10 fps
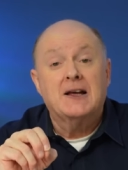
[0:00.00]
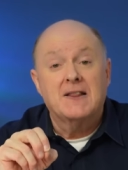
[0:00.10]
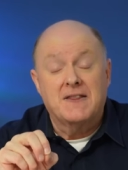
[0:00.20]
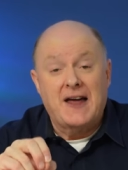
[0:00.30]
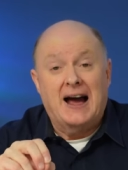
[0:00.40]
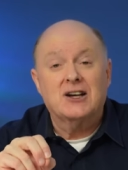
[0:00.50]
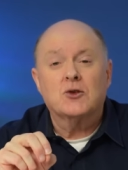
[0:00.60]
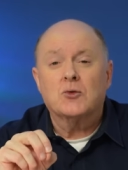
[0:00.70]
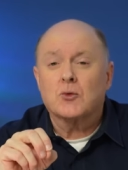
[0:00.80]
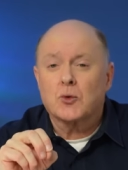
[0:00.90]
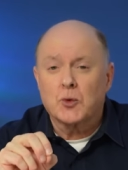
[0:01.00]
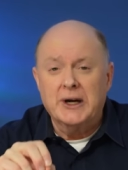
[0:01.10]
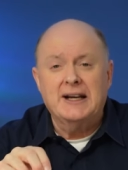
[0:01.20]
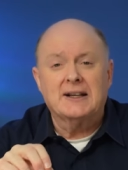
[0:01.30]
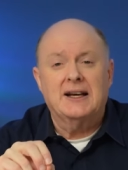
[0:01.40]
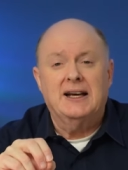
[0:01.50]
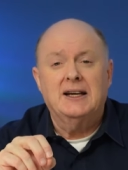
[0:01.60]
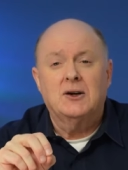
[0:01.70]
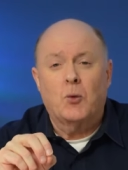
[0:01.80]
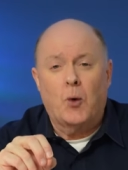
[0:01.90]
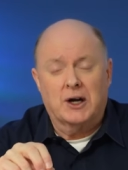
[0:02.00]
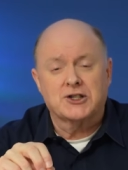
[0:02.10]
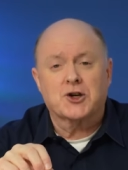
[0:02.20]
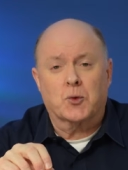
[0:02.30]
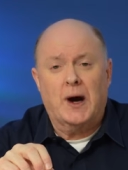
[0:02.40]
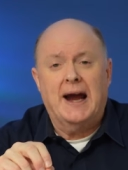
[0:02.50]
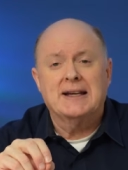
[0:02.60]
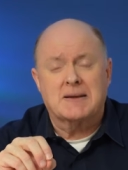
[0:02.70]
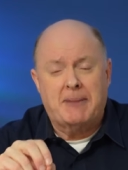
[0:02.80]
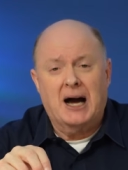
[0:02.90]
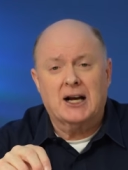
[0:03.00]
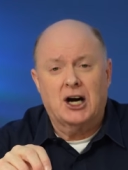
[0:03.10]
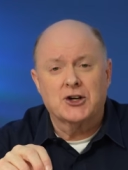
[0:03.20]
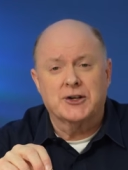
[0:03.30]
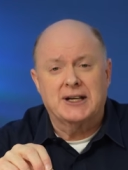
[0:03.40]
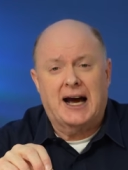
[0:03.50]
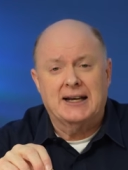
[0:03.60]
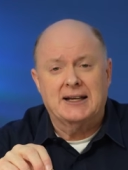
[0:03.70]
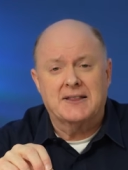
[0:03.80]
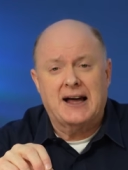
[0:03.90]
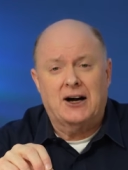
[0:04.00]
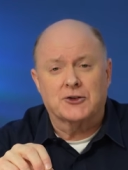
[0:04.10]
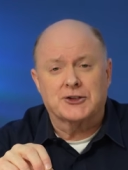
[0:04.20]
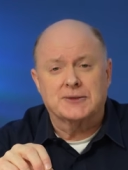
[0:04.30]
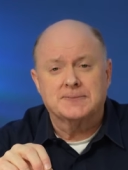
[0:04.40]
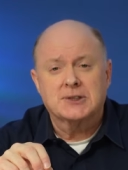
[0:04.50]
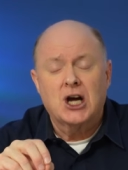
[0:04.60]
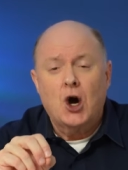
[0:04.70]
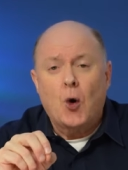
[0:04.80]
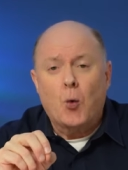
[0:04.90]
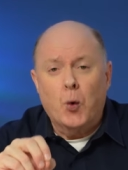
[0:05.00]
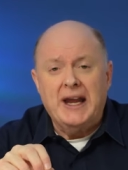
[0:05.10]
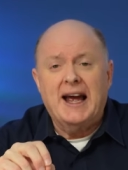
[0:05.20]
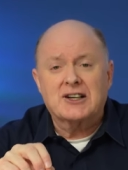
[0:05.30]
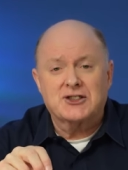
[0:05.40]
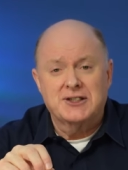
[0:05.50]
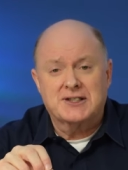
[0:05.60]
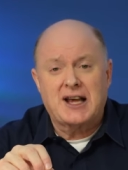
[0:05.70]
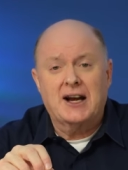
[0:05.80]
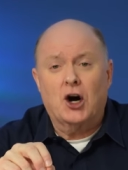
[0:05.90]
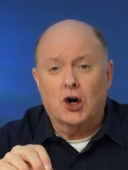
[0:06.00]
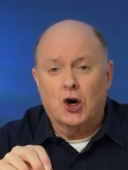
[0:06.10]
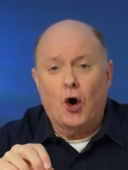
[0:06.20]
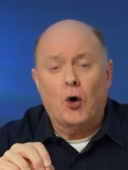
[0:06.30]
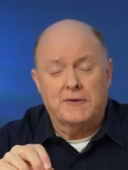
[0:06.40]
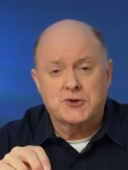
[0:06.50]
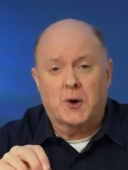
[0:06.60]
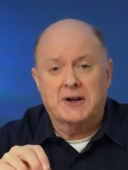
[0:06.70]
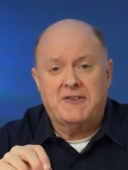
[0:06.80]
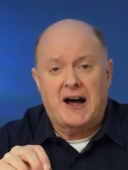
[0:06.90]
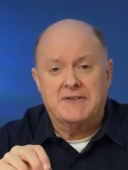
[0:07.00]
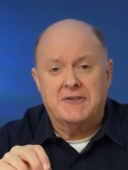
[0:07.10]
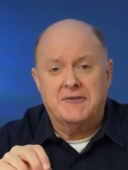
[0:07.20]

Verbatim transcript: that really wanted to raise about $190,000. We actually set a goal of $25,000 to